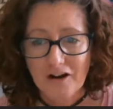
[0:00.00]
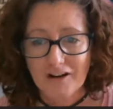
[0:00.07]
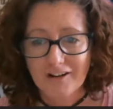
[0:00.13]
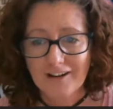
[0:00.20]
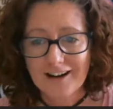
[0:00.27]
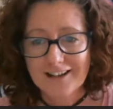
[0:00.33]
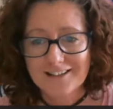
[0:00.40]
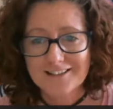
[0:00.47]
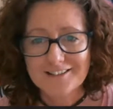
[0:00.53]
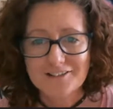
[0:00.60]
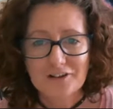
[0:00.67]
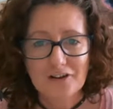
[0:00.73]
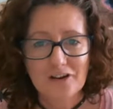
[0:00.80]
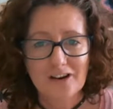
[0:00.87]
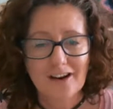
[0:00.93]
All right,
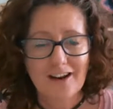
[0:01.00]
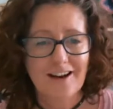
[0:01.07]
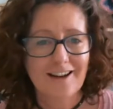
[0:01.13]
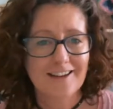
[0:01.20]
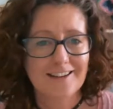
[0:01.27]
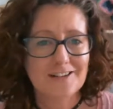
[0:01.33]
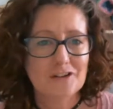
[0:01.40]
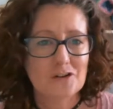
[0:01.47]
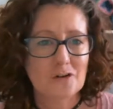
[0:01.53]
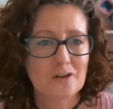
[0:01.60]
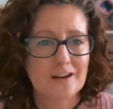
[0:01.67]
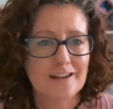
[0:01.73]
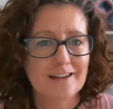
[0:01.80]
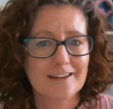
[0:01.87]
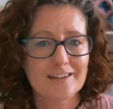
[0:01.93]
so
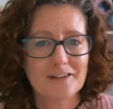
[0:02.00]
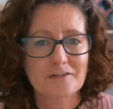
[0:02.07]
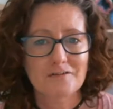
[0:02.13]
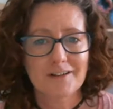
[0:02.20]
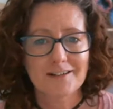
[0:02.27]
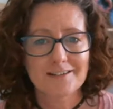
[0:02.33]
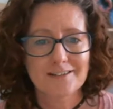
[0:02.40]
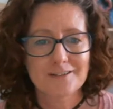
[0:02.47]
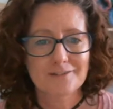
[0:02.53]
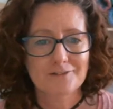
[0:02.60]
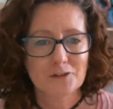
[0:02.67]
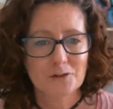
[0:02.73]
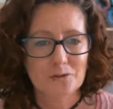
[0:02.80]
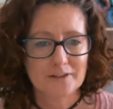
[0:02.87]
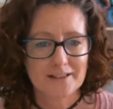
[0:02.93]
enjoy the rest
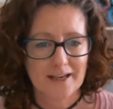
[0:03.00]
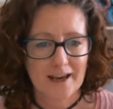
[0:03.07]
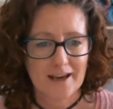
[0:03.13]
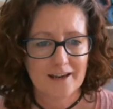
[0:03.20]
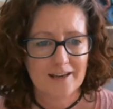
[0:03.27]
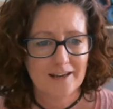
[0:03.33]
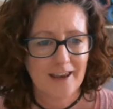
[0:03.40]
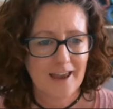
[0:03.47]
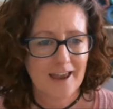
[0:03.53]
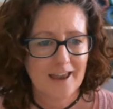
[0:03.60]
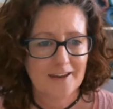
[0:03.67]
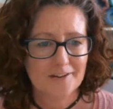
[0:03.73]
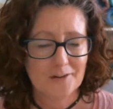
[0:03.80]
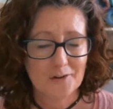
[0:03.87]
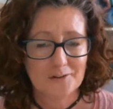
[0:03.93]
of your day,
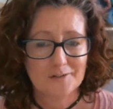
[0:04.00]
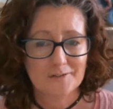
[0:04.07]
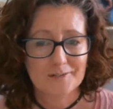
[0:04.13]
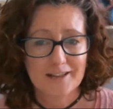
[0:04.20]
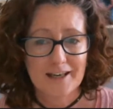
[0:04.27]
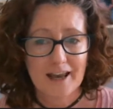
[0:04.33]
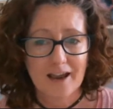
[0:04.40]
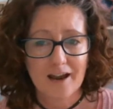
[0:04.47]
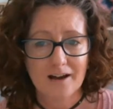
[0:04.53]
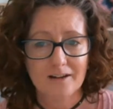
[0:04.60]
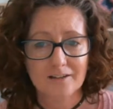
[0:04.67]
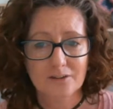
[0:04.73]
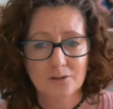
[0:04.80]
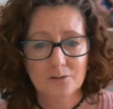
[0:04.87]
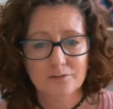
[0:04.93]
and hopefully
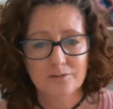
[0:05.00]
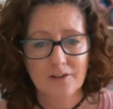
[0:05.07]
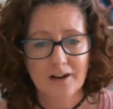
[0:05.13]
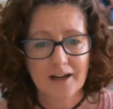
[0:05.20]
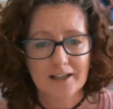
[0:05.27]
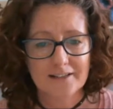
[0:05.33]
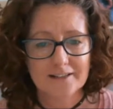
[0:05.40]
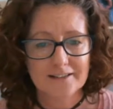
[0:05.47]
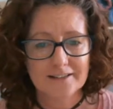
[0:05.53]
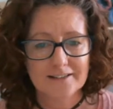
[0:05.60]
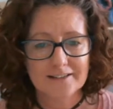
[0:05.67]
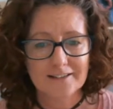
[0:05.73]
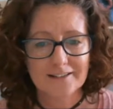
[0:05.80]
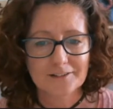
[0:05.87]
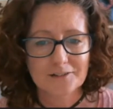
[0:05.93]
now you'll find
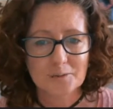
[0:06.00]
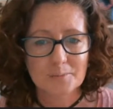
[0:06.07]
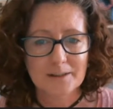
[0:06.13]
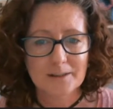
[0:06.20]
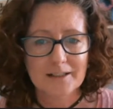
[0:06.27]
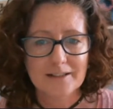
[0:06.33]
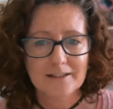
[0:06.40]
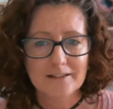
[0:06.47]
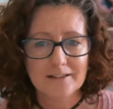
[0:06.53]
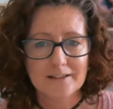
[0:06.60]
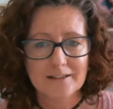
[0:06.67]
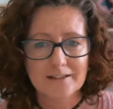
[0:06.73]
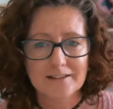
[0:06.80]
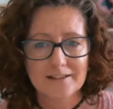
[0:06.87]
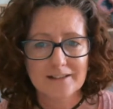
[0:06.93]
it a little bit
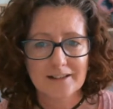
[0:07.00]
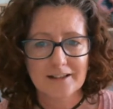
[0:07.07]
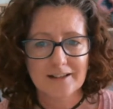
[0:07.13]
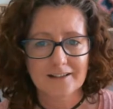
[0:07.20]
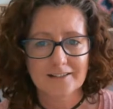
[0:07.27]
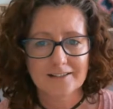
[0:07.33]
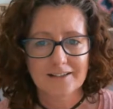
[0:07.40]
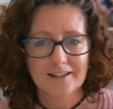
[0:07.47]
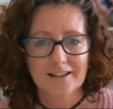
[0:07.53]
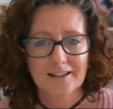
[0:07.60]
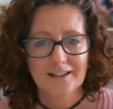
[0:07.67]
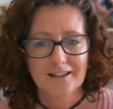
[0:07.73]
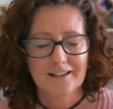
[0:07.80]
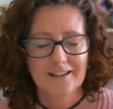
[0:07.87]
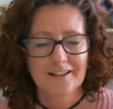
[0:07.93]
easier to start
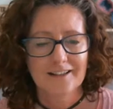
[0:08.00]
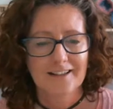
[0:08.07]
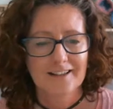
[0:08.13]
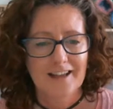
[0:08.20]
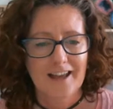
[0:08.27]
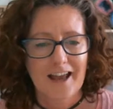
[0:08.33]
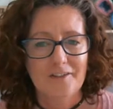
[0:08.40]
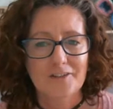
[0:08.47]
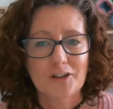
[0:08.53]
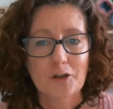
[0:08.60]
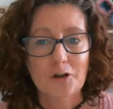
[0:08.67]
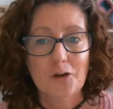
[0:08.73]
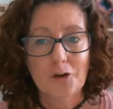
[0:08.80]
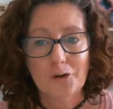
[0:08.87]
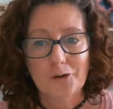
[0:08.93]
having
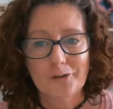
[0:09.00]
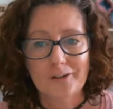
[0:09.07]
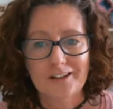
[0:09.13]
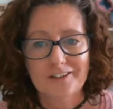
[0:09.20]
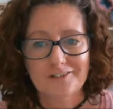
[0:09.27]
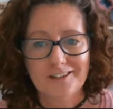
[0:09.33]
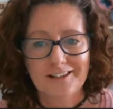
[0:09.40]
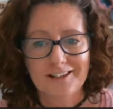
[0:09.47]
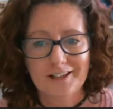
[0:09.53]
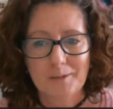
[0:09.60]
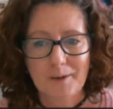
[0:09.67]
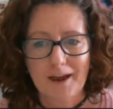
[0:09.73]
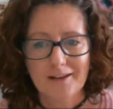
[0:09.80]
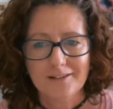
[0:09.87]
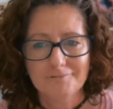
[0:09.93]
a go at reading
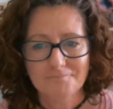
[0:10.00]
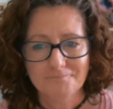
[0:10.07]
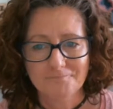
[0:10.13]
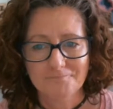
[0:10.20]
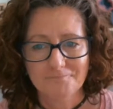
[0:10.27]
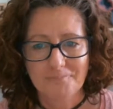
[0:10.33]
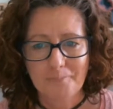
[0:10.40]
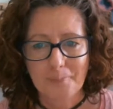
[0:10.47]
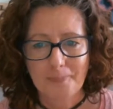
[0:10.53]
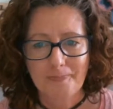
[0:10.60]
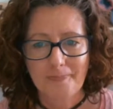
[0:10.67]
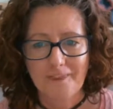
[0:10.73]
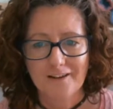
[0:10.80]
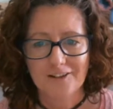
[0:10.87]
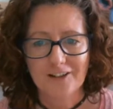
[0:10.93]
a pattern.
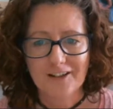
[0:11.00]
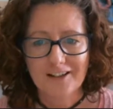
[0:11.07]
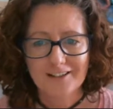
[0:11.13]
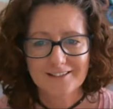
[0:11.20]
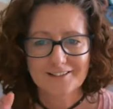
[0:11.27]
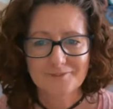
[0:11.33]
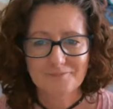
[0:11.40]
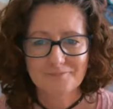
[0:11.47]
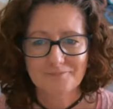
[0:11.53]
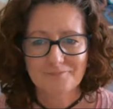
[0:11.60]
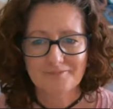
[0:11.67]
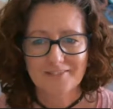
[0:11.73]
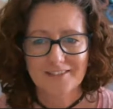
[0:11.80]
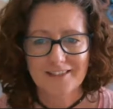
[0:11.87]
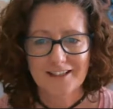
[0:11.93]
All right,
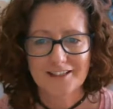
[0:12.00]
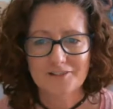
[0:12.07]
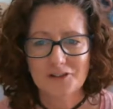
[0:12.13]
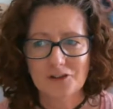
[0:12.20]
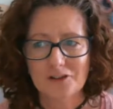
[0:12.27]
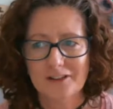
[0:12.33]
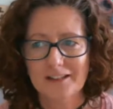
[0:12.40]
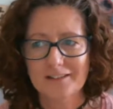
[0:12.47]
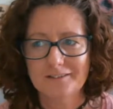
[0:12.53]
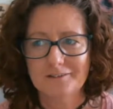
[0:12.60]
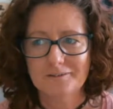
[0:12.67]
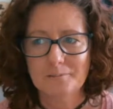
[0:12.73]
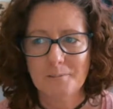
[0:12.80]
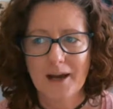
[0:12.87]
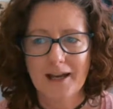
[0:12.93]
thanks for joining.
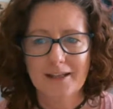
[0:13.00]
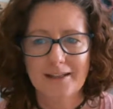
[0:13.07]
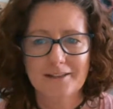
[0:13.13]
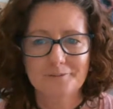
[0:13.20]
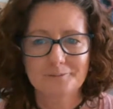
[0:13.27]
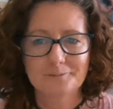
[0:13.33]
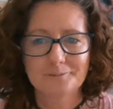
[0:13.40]
Bye.